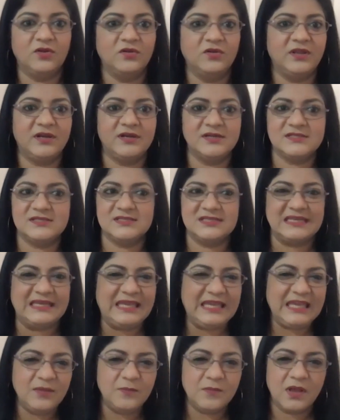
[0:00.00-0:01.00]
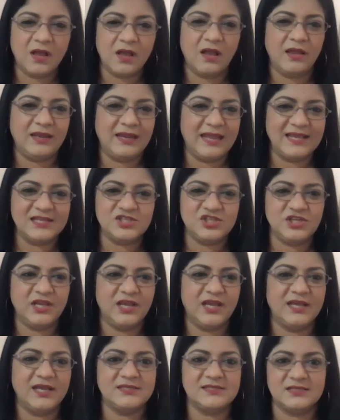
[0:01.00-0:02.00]
There's Kima and
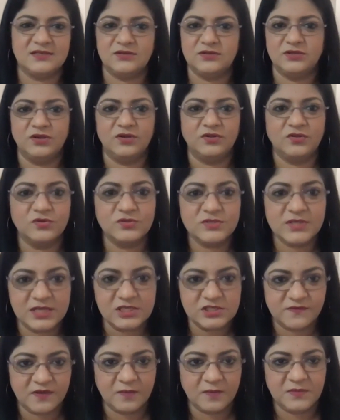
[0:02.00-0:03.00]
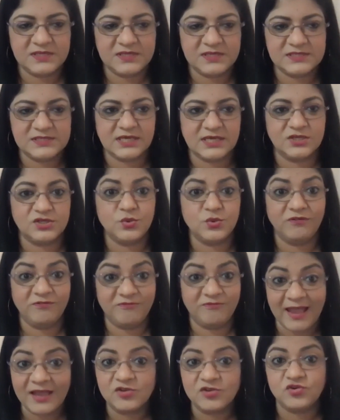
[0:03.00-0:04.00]
SGS, and those kinds of companies can do a
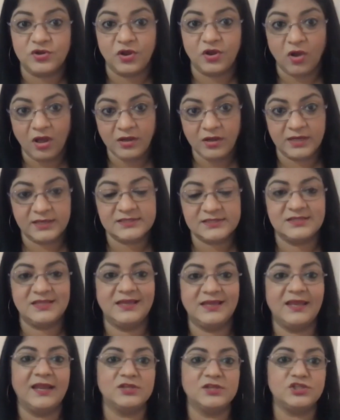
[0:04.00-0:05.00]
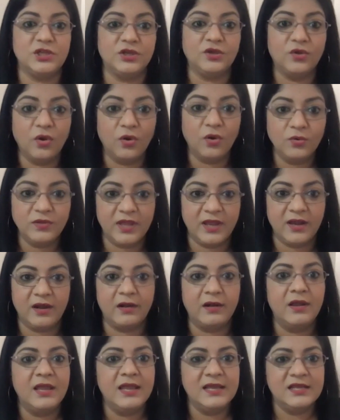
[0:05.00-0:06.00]
factory audit, so they can actually go
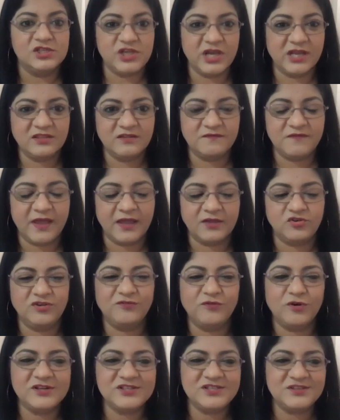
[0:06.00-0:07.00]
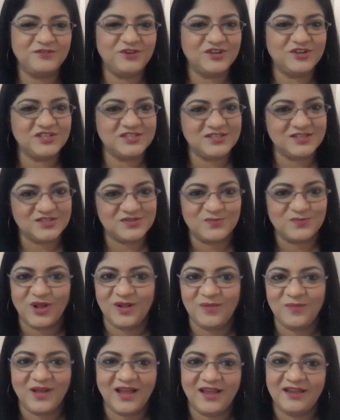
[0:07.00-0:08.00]
there, check the factory. Of course, if you're just a small
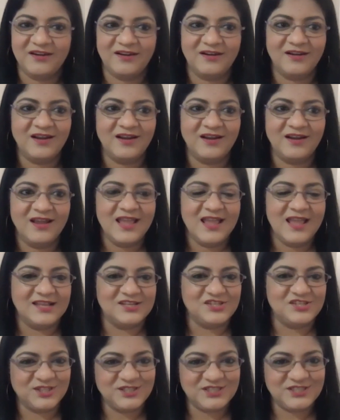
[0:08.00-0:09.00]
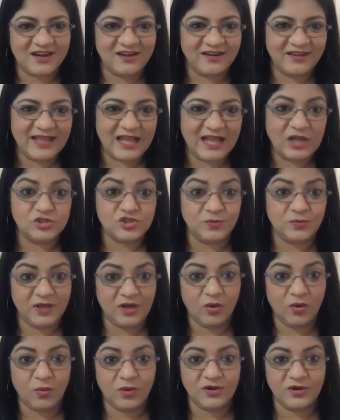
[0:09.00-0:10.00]
buyer, just starting out, you may
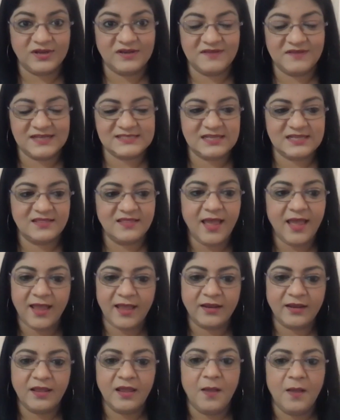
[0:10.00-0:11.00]
not want to invest in that.